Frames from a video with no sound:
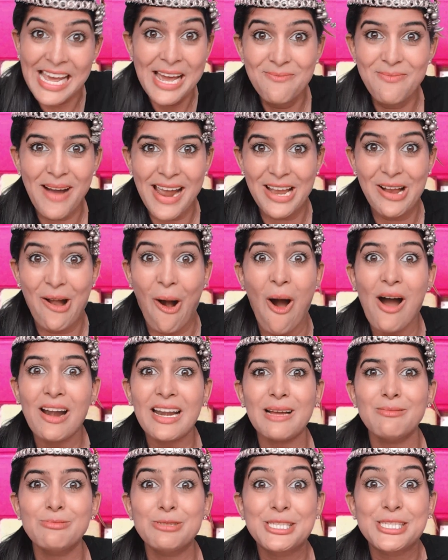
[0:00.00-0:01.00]
My
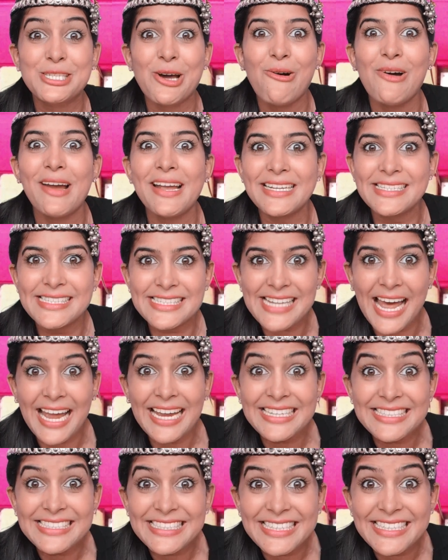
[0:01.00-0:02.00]
God, I'm so
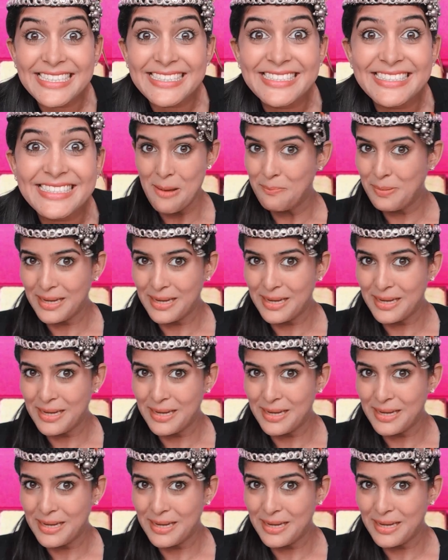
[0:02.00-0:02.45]
excited.